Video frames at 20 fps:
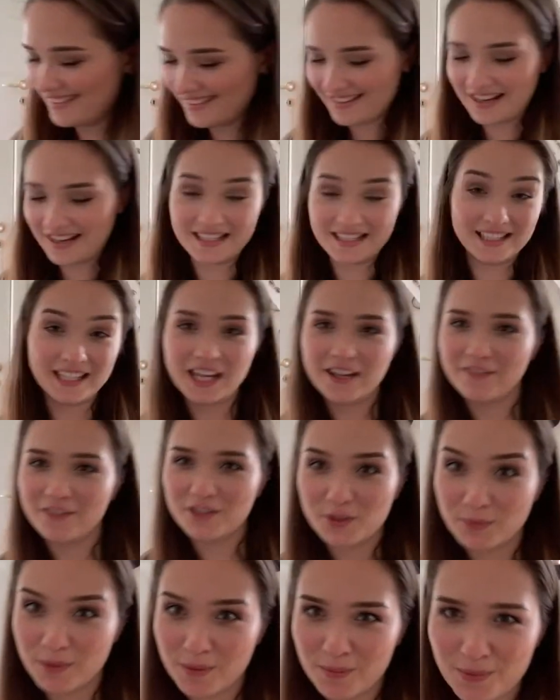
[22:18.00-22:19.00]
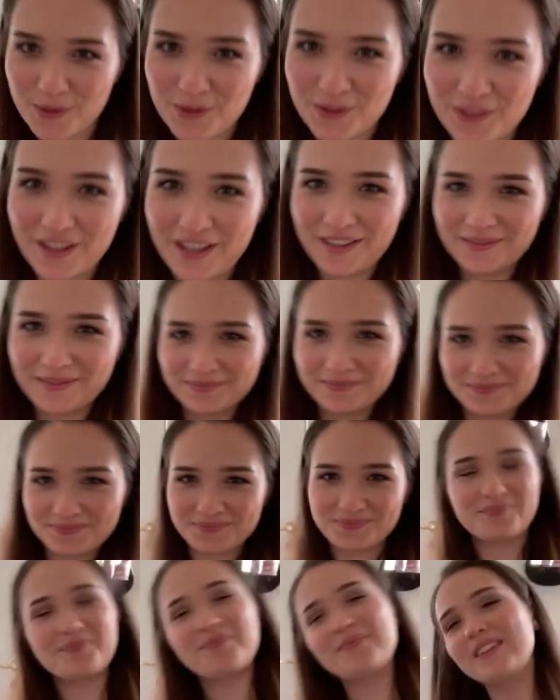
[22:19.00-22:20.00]
Raji gave it to my birthday.
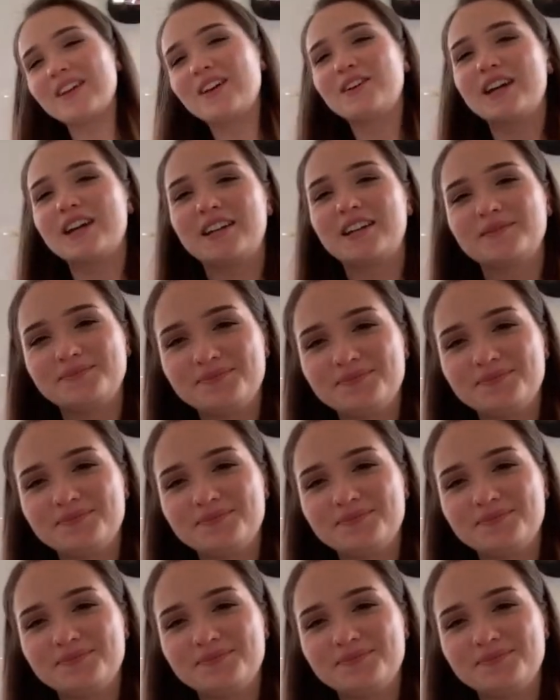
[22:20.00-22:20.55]
Okay.